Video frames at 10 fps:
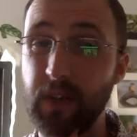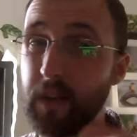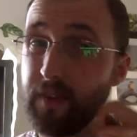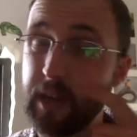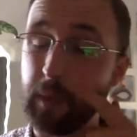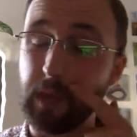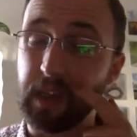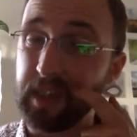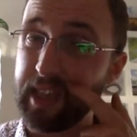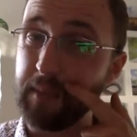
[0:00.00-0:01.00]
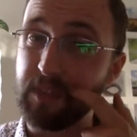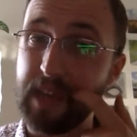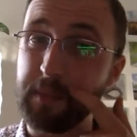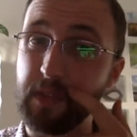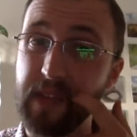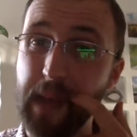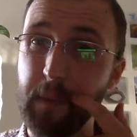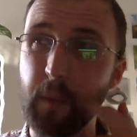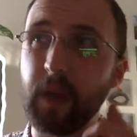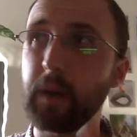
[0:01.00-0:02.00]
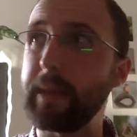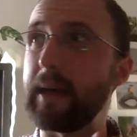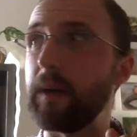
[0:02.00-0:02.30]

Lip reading: I don't know if anyone kind of kept tabs on that, but we got about,